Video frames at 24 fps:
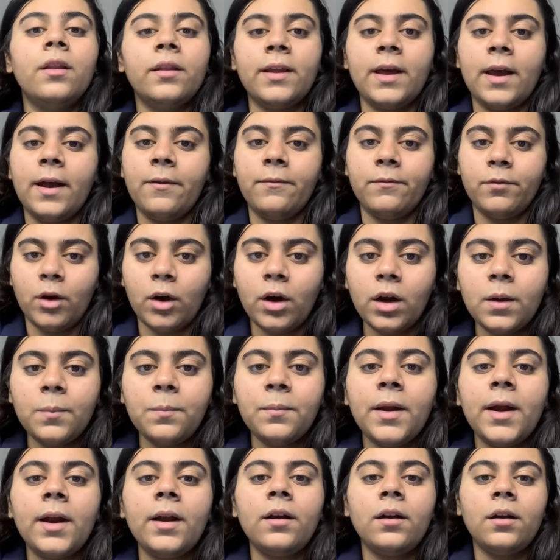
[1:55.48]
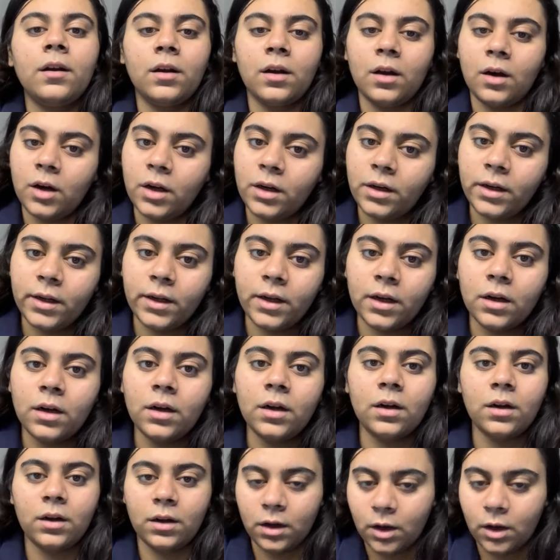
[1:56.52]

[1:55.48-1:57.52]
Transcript: they have not met, not heard,